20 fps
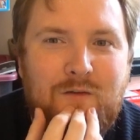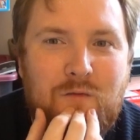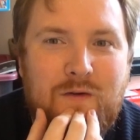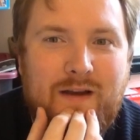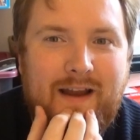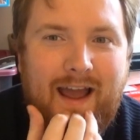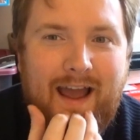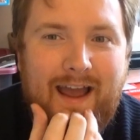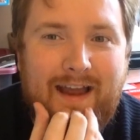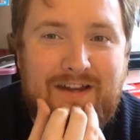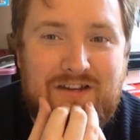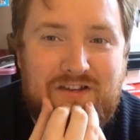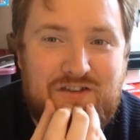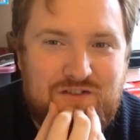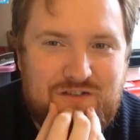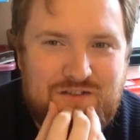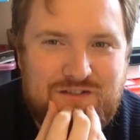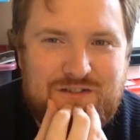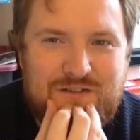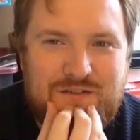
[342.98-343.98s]

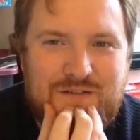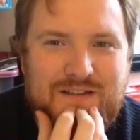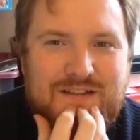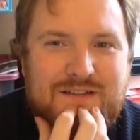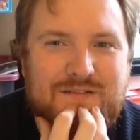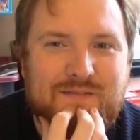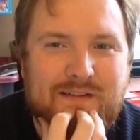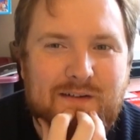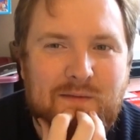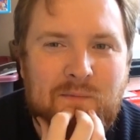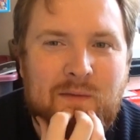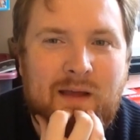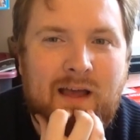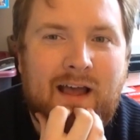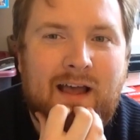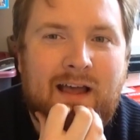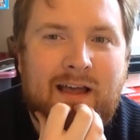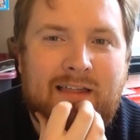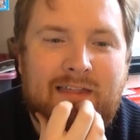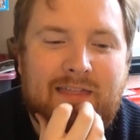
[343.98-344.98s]
reactions to this film,
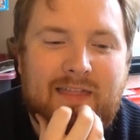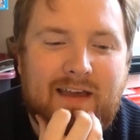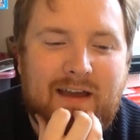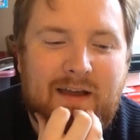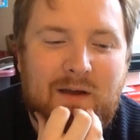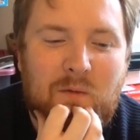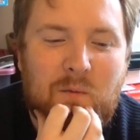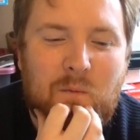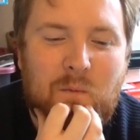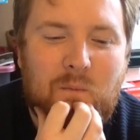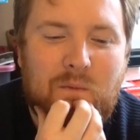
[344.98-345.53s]
that